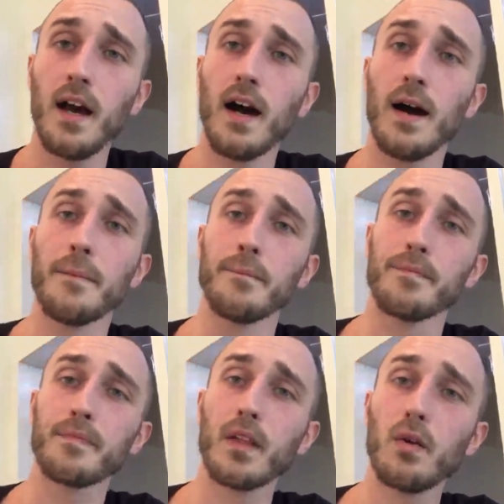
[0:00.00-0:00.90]

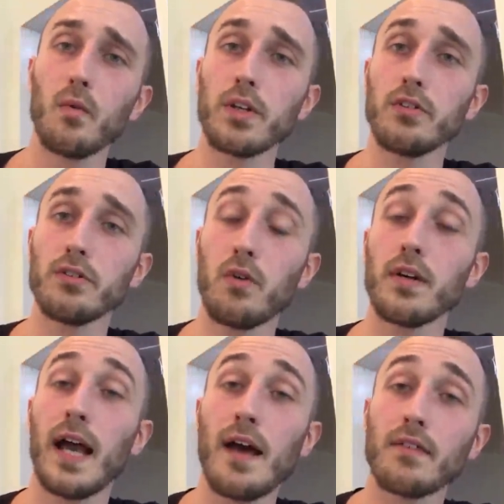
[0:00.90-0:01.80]
When you
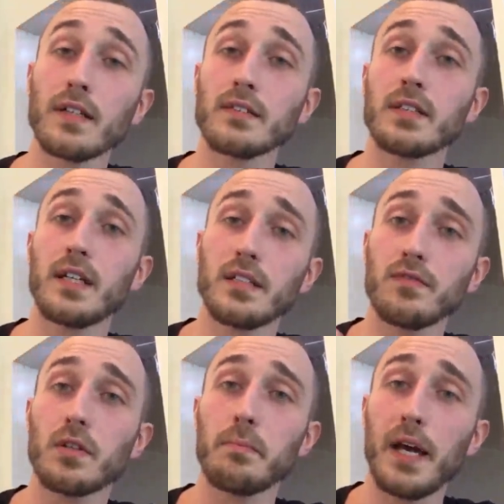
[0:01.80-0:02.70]
don't have an
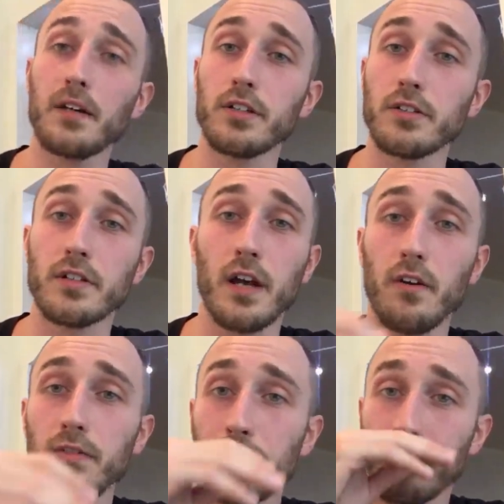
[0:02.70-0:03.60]
incentive to better
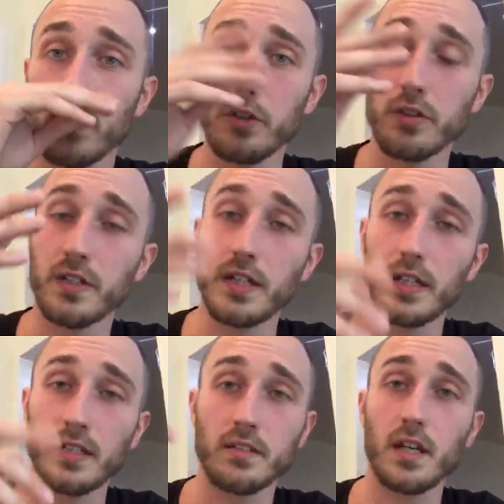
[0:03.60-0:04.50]
yourself, you're just going to
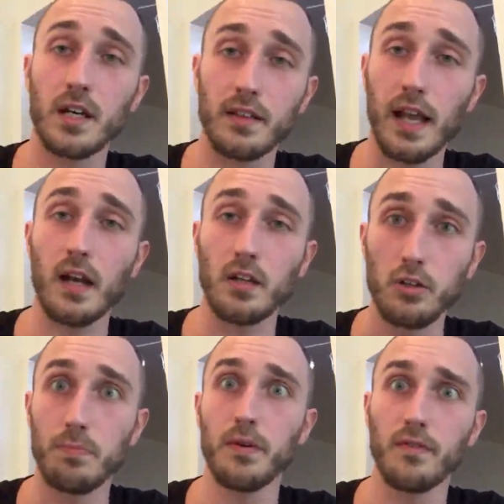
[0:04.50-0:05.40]
get stuck in that
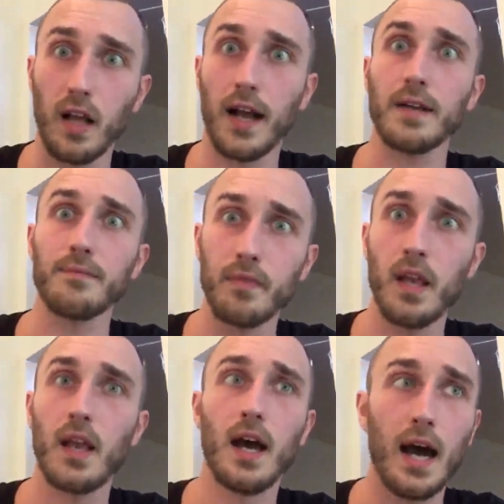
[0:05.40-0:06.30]
loop of like,
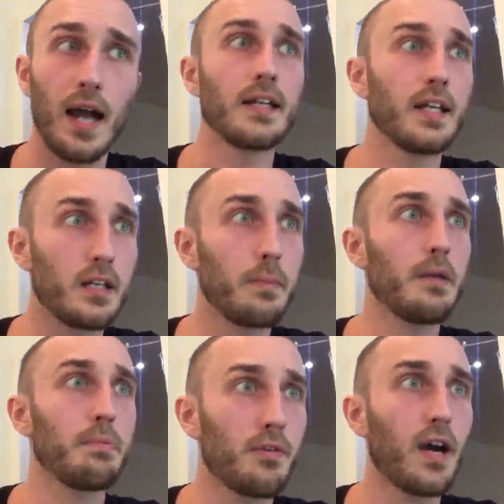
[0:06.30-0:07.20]
I need to
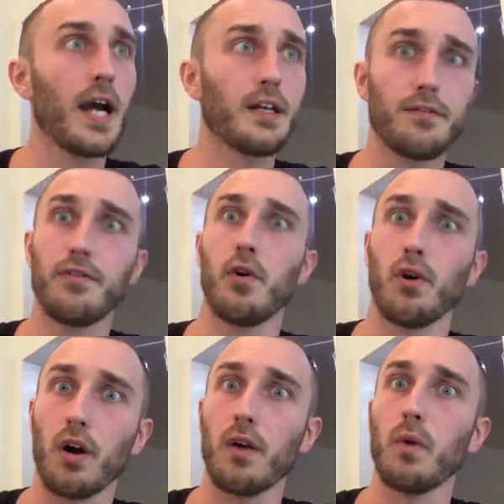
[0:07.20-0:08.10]
be provided
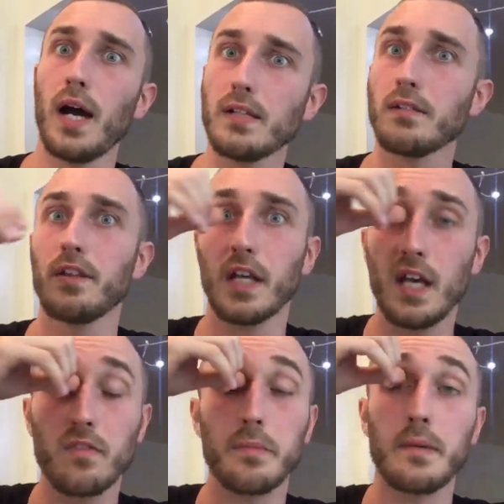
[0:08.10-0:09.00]
for. Why isn't the
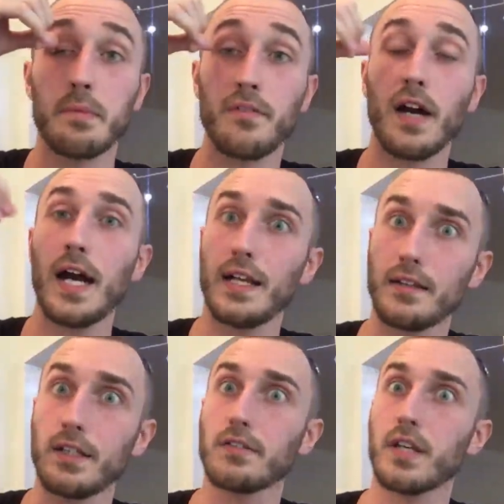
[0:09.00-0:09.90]
government
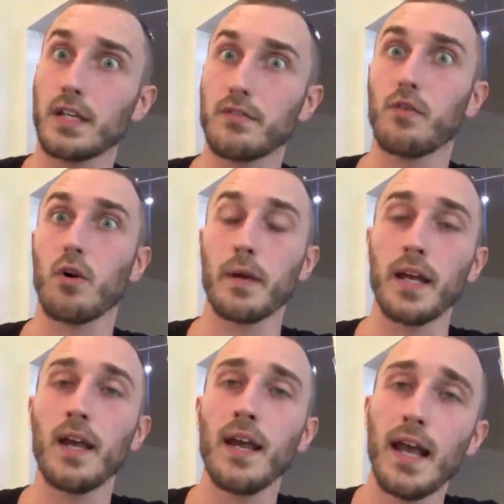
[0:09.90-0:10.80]
providing these things for
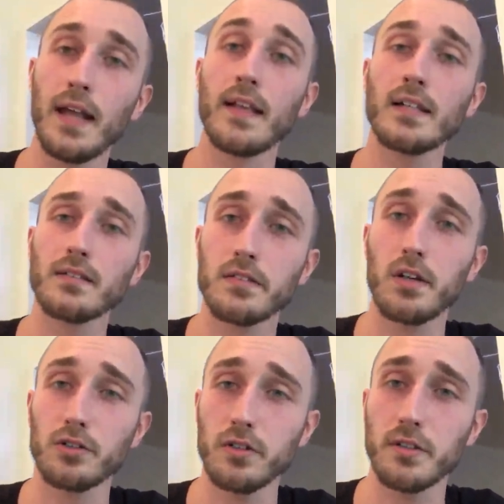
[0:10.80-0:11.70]
me? And that's the
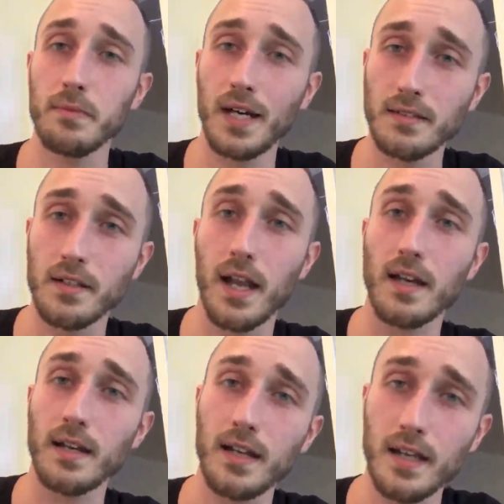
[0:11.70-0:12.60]
socialist
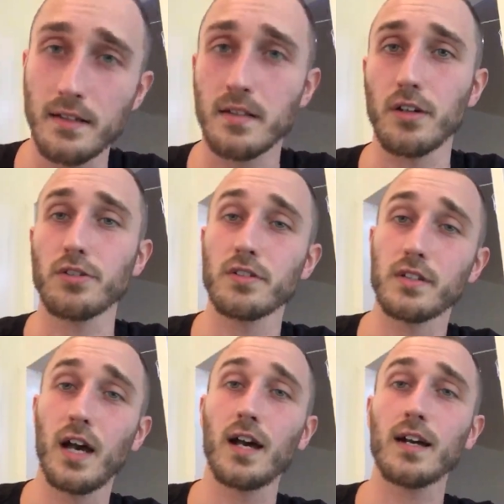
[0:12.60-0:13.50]
mindset, is they're
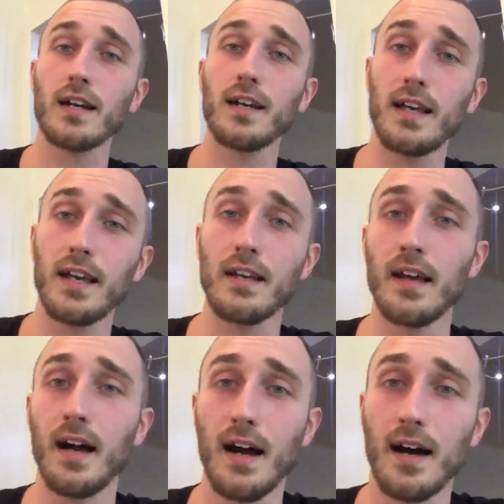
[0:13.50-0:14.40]
stuck
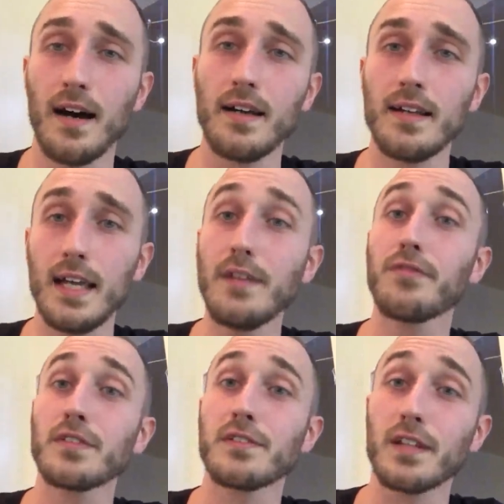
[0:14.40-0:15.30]
in
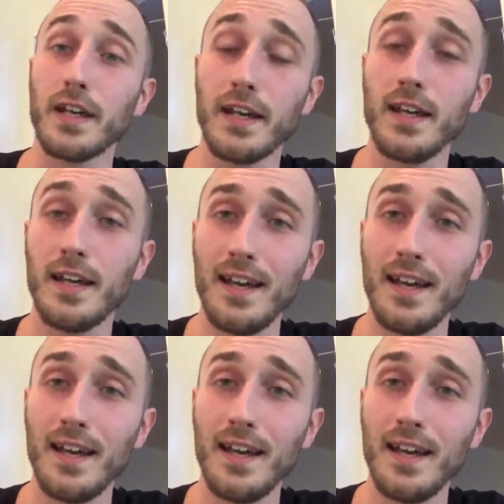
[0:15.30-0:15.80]
infancy